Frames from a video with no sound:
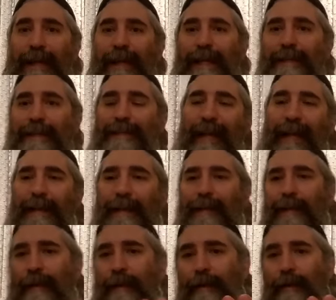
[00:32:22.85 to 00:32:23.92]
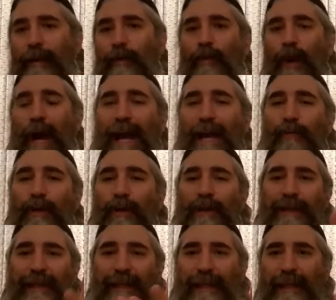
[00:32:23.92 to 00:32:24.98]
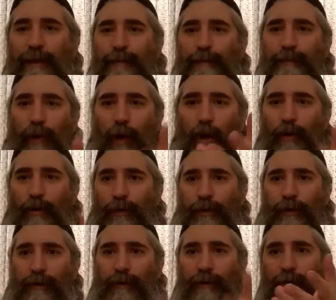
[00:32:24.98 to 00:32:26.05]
is that I will need both